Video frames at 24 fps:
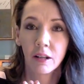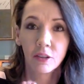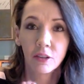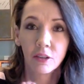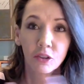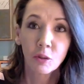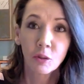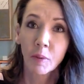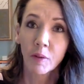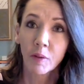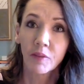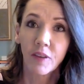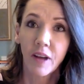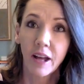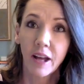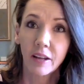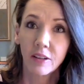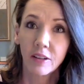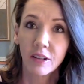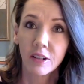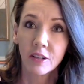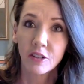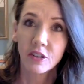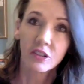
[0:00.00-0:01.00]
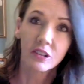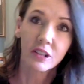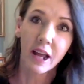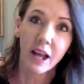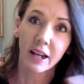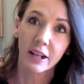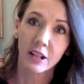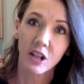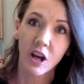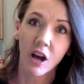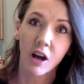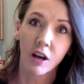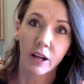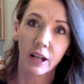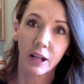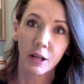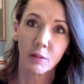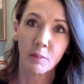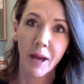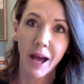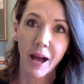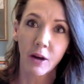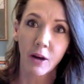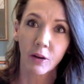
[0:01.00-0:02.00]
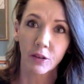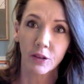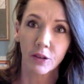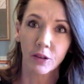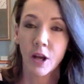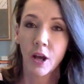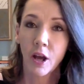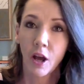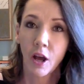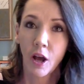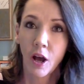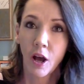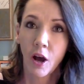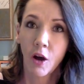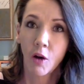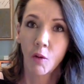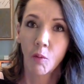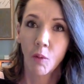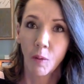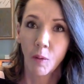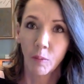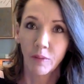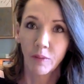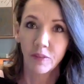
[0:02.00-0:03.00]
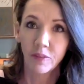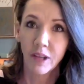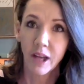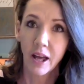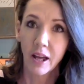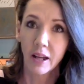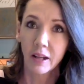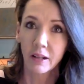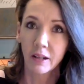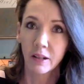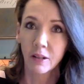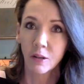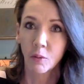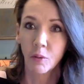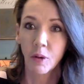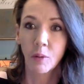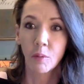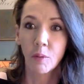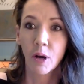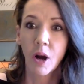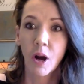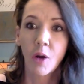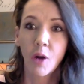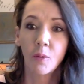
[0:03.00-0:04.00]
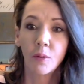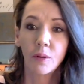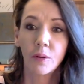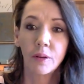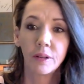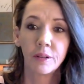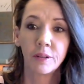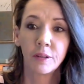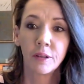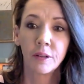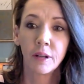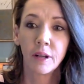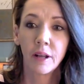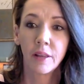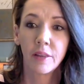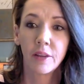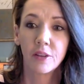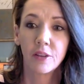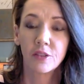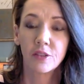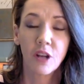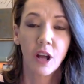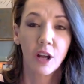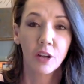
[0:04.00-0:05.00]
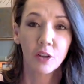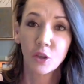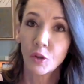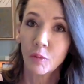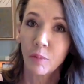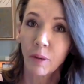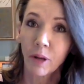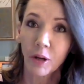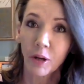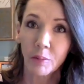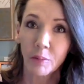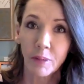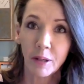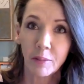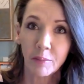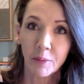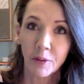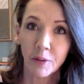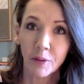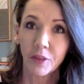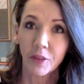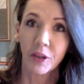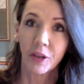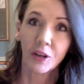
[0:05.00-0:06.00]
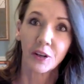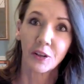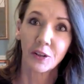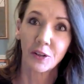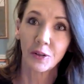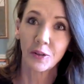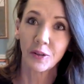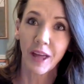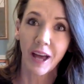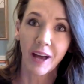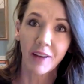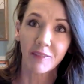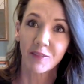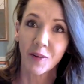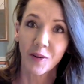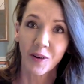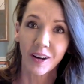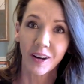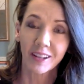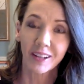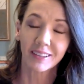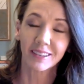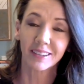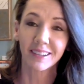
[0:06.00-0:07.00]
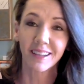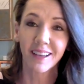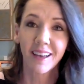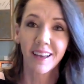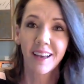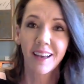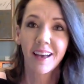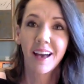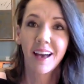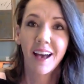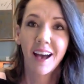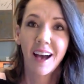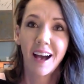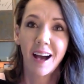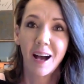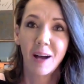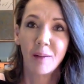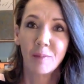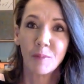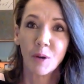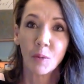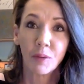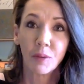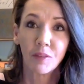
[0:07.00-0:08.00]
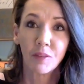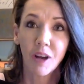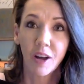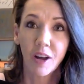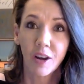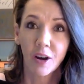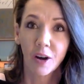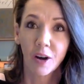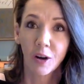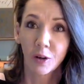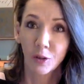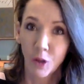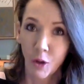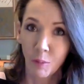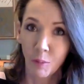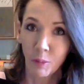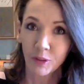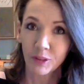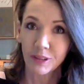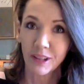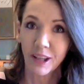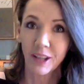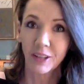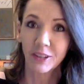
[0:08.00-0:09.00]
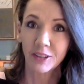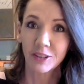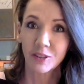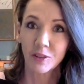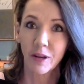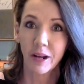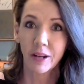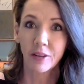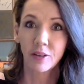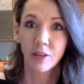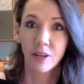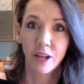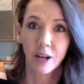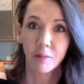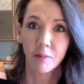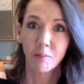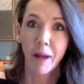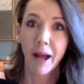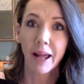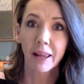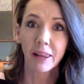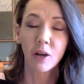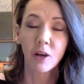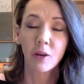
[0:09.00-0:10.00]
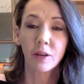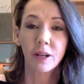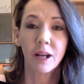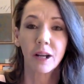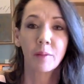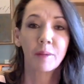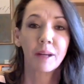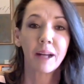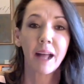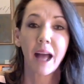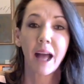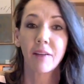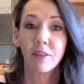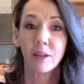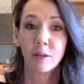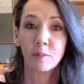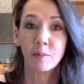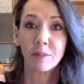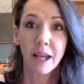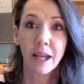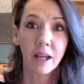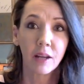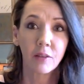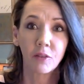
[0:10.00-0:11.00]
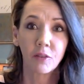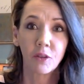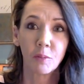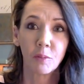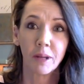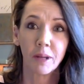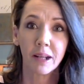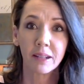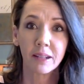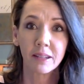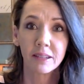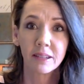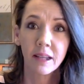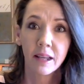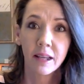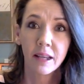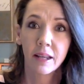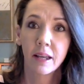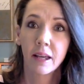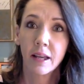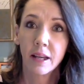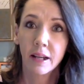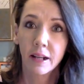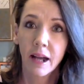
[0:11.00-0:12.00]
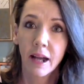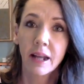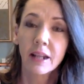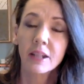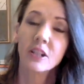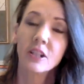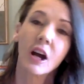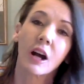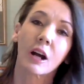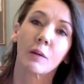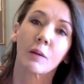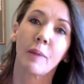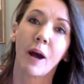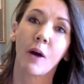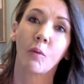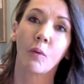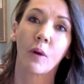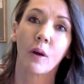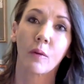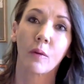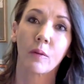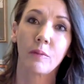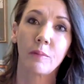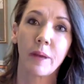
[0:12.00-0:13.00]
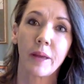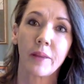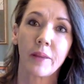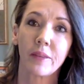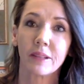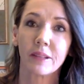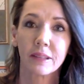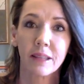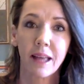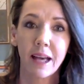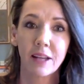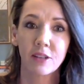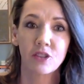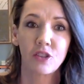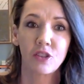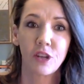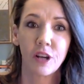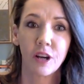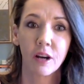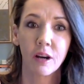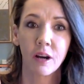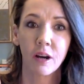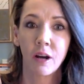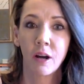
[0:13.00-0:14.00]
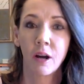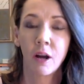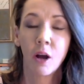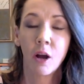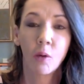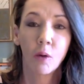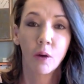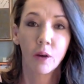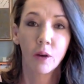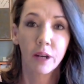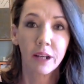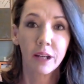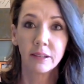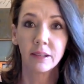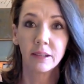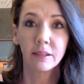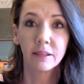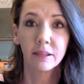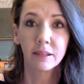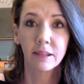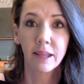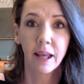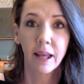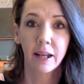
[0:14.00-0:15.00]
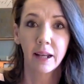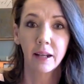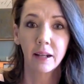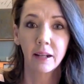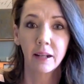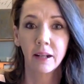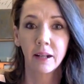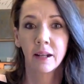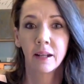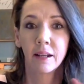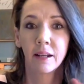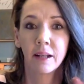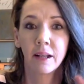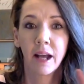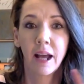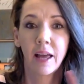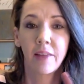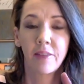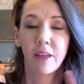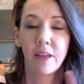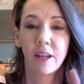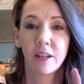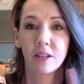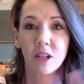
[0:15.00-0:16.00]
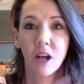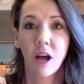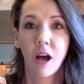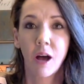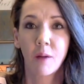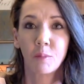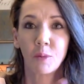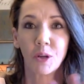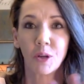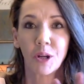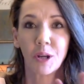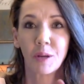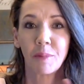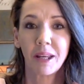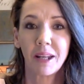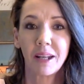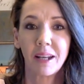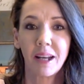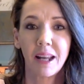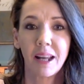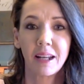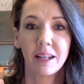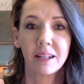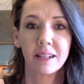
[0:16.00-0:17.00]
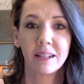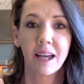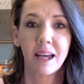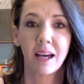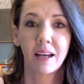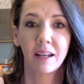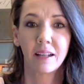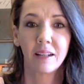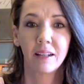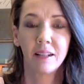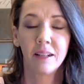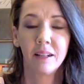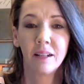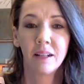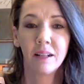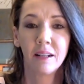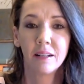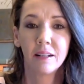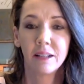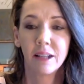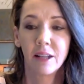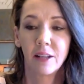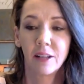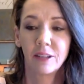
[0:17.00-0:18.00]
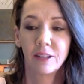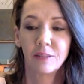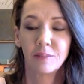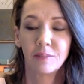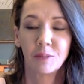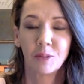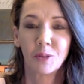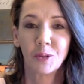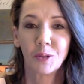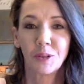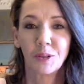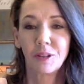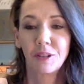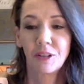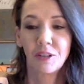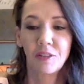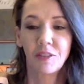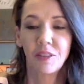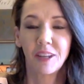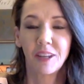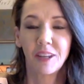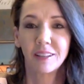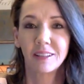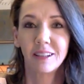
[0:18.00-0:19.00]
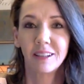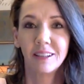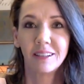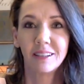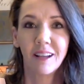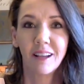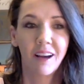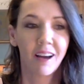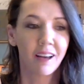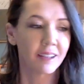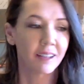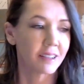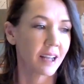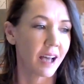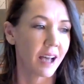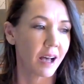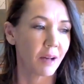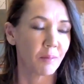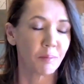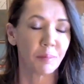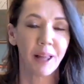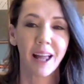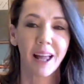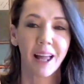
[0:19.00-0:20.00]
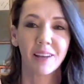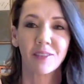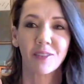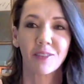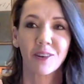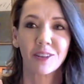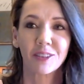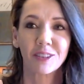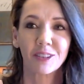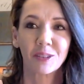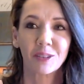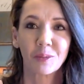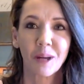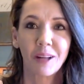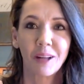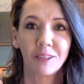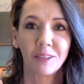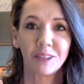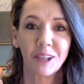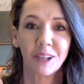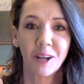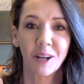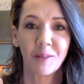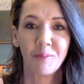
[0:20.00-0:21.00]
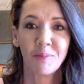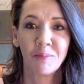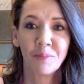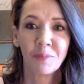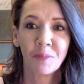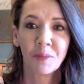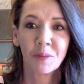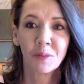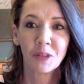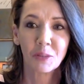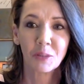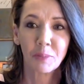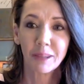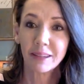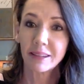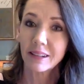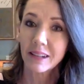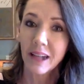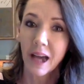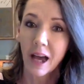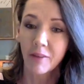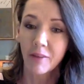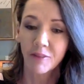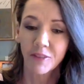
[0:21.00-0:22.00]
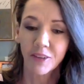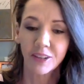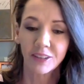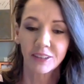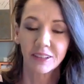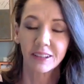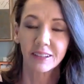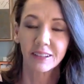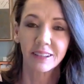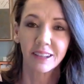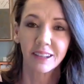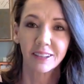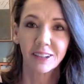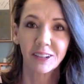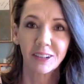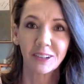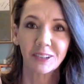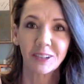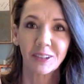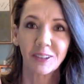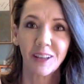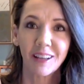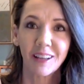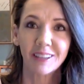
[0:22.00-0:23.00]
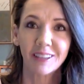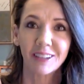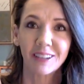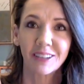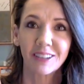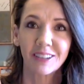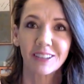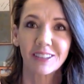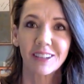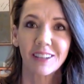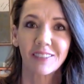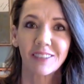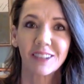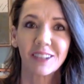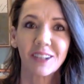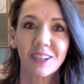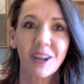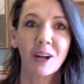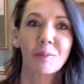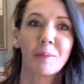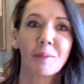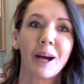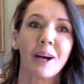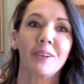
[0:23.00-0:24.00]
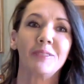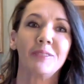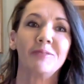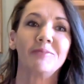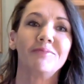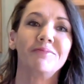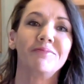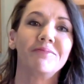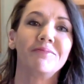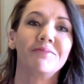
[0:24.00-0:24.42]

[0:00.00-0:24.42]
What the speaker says: Super fun, just kind of talking about what we've done, where we're going. There's not two better people that can do that for us. We've got our global sales director here, Milo, and I'm going to have him take a few minutes, kind of talk about where we've been this last year, where he sees us heading, and then Tom will come in and tell us some good things he's got planned for us as well. So it's a busy time for us at Sisel, so lots of good stuff to talk about.